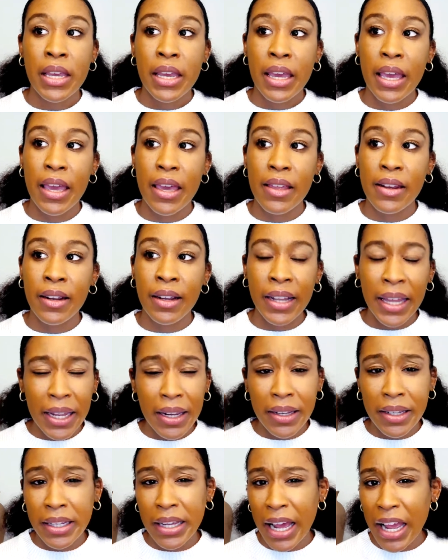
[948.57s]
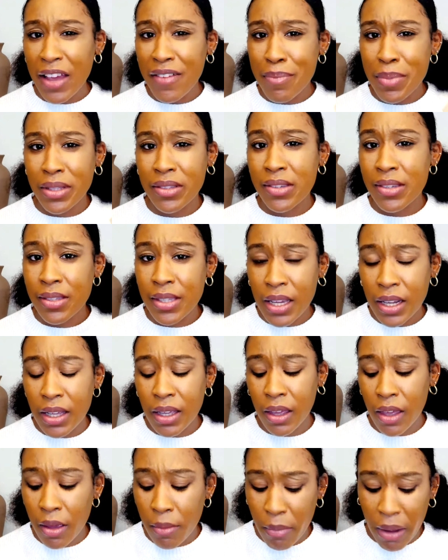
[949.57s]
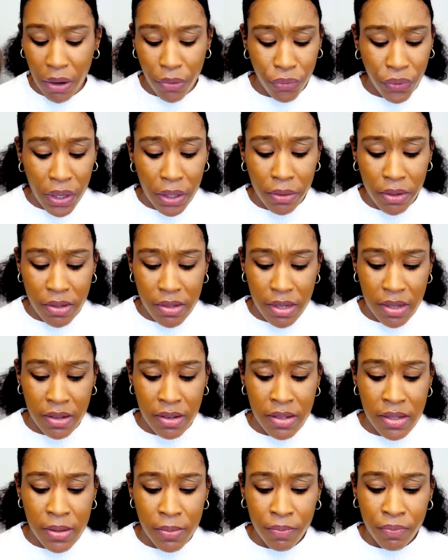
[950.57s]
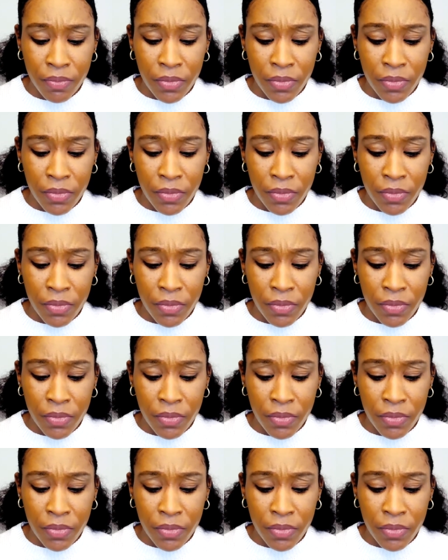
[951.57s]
And lately I have been studying my fragrances